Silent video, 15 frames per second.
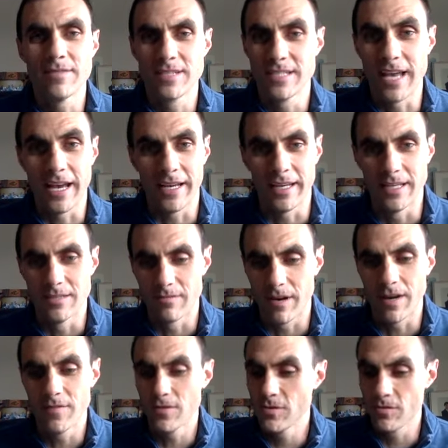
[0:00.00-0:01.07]
seconds, right?
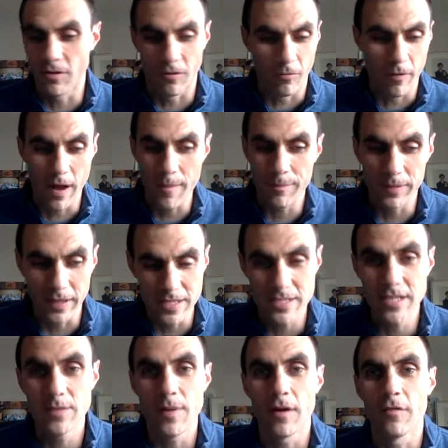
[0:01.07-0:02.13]
If you're doing a rep, let's
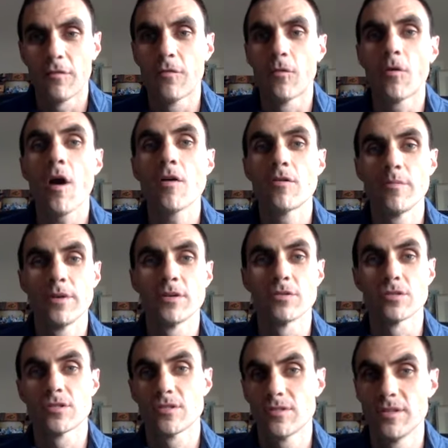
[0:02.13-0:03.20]
think about a 400-meter
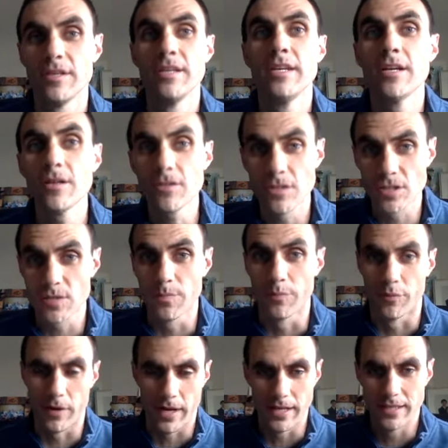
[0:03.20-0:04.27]
near
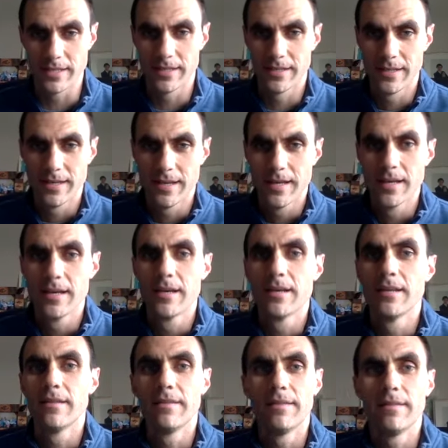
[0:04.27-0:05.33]
sprint.
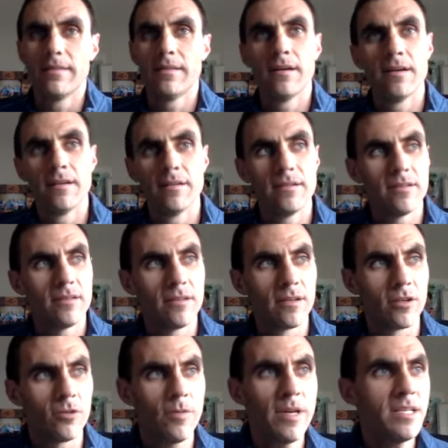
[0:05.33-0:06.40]
The
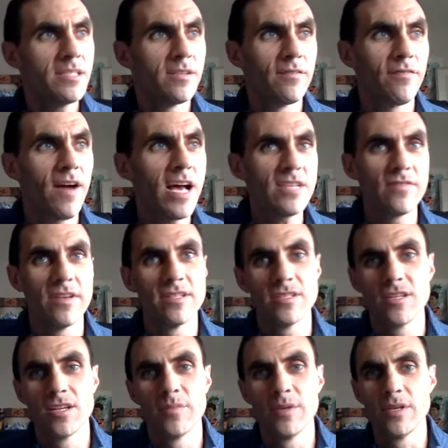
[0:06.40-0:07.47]
creatine phosphate is
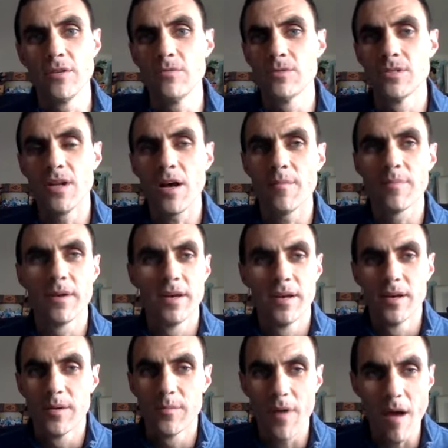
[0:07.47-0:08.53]
going to be used up
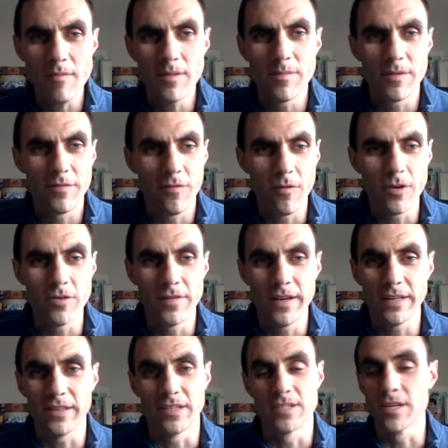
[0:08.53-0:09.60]
probably before you've
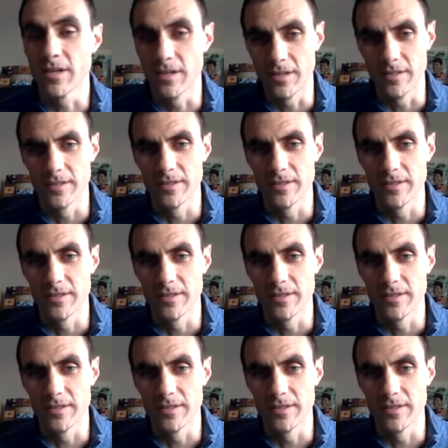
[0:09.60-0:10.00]
hit the turn,